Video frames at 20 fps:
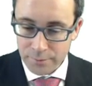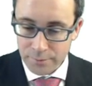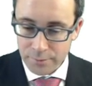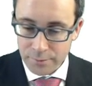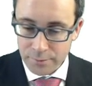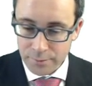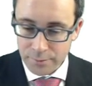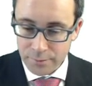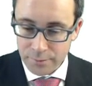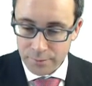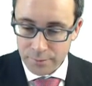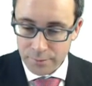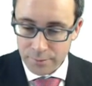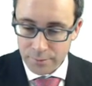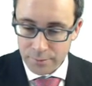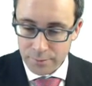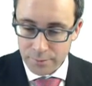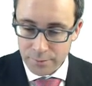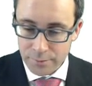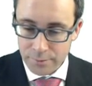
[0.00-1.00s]

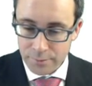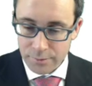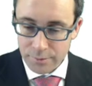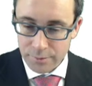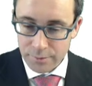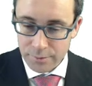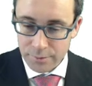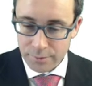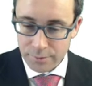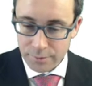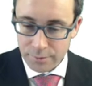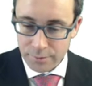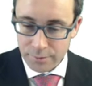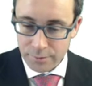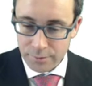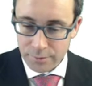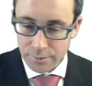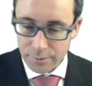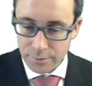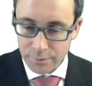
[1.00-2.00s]

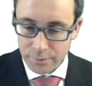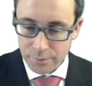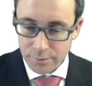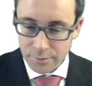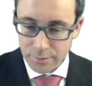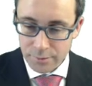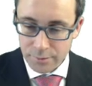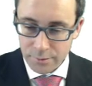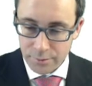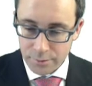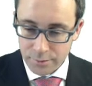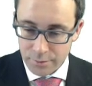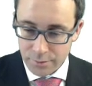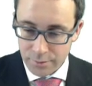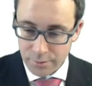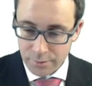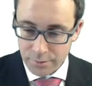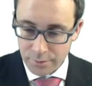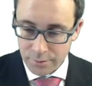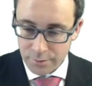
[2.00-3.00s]

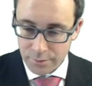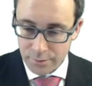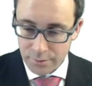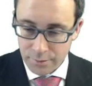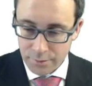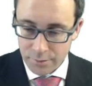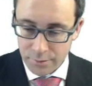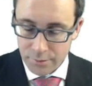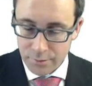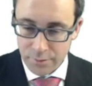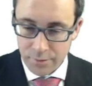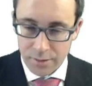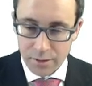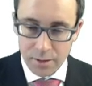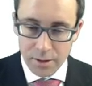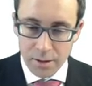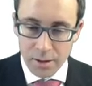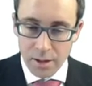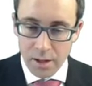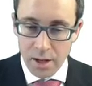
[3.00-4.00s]
Nothing is said.